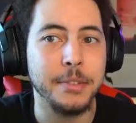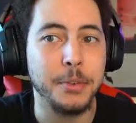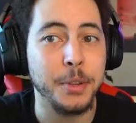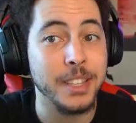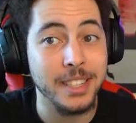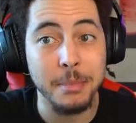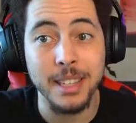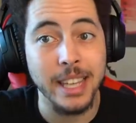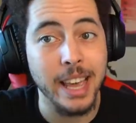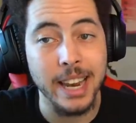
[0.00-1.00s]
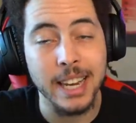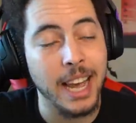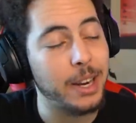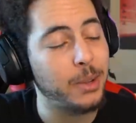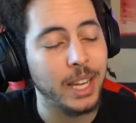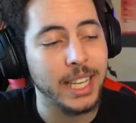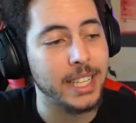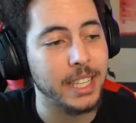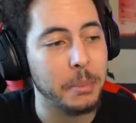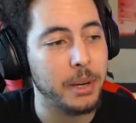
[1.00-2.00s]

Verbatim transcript: for this to be the end, I don't like it.